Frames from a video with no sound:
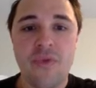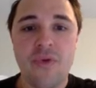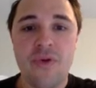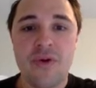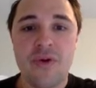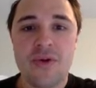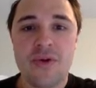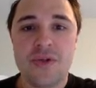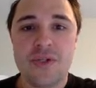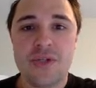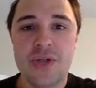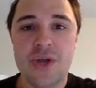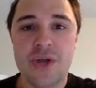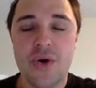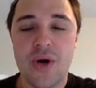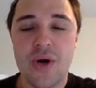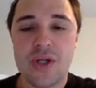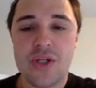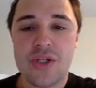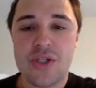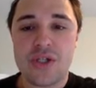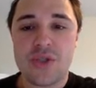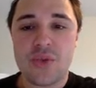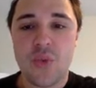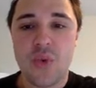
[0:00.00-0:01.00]
So I
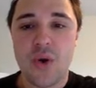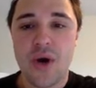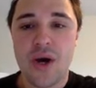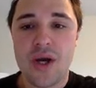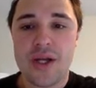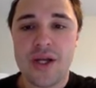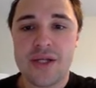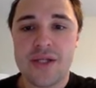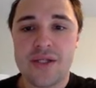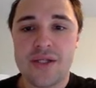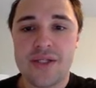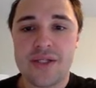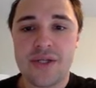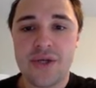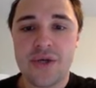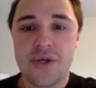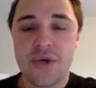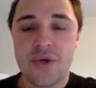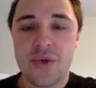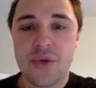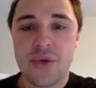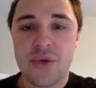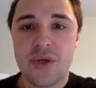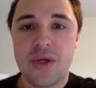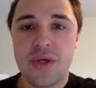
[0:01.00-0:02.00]
just wanted
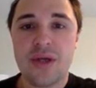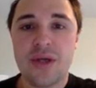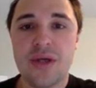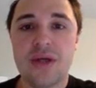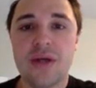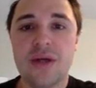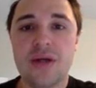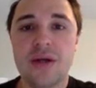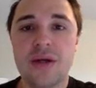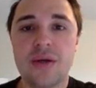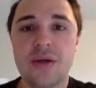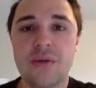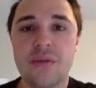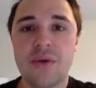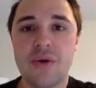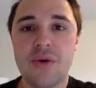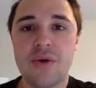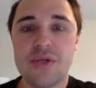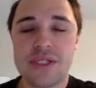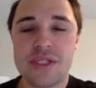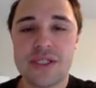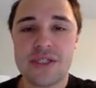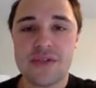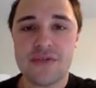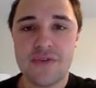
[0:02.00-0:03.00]
to
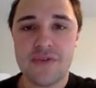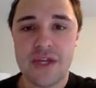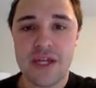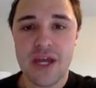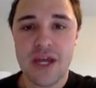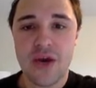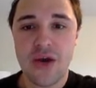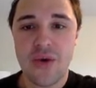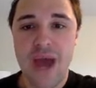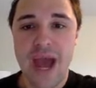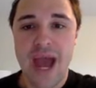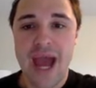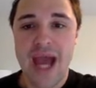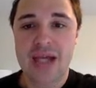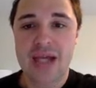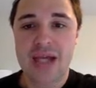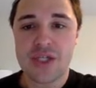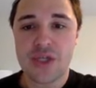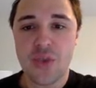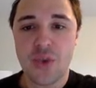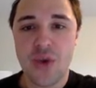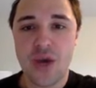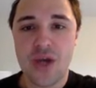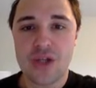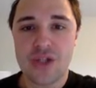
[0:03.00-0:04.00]
post this video. As
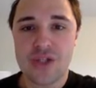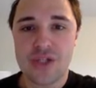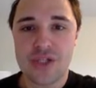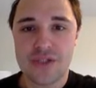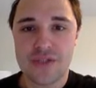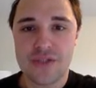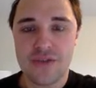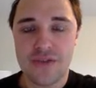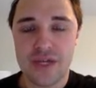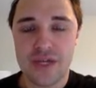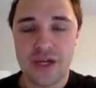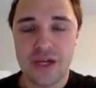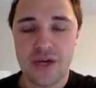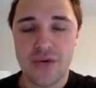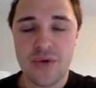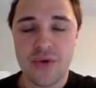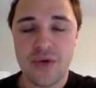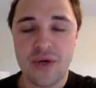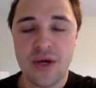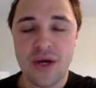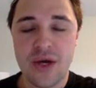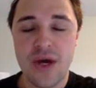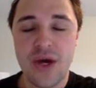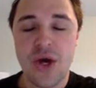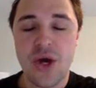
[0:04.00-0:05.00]
you watch this video,
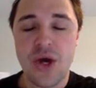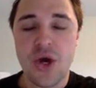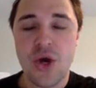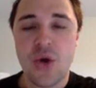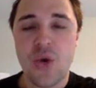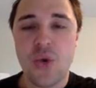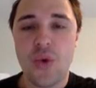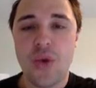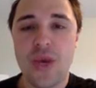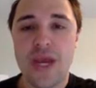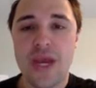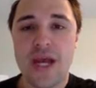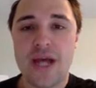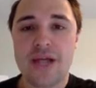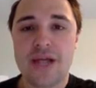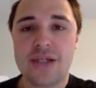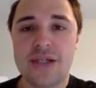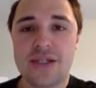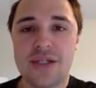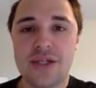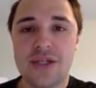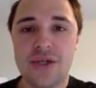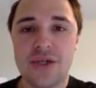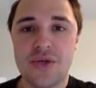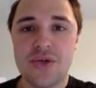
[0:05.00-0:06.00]
we
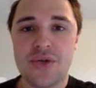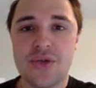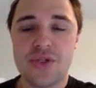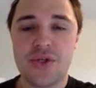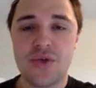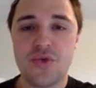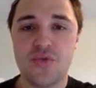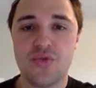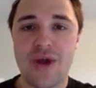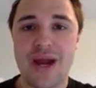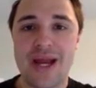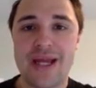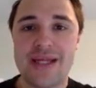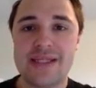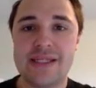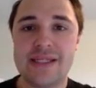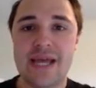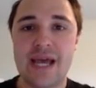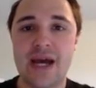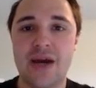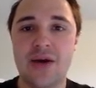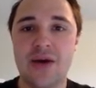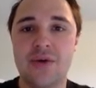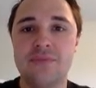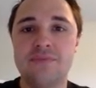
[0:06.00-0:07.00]
ask you to write
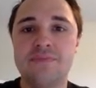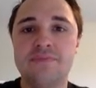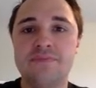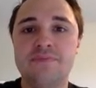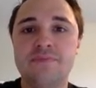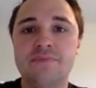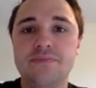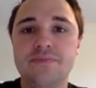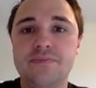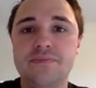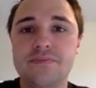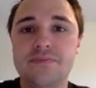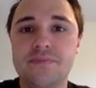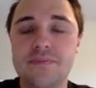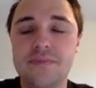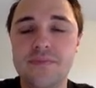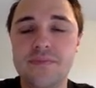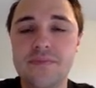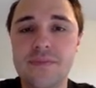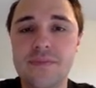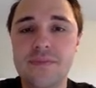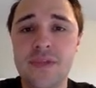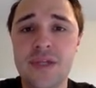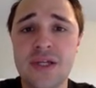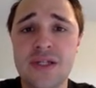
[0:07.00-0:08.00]
down
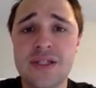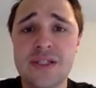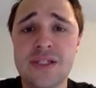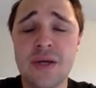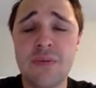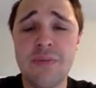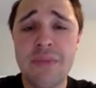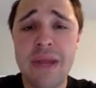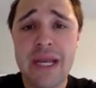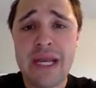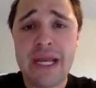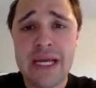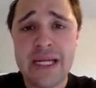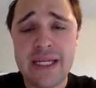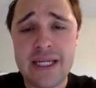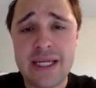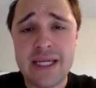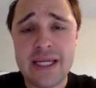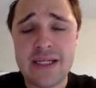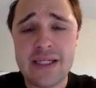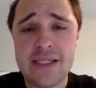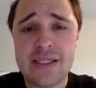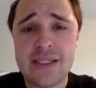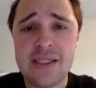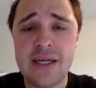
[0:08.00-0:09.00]
some main
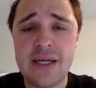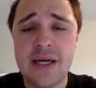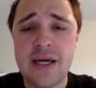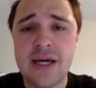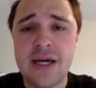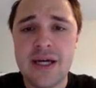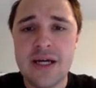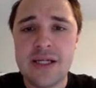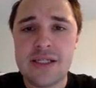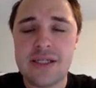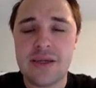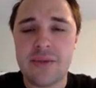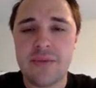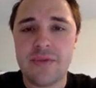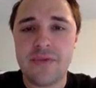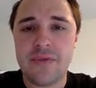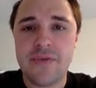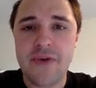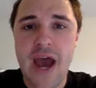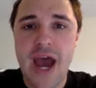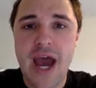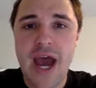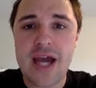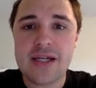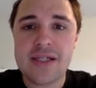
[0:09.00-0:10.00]
ideas, some
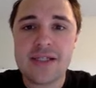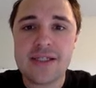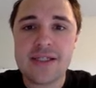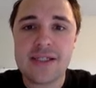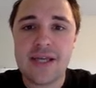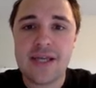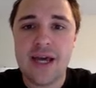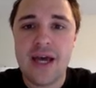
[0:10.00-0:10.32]
facts,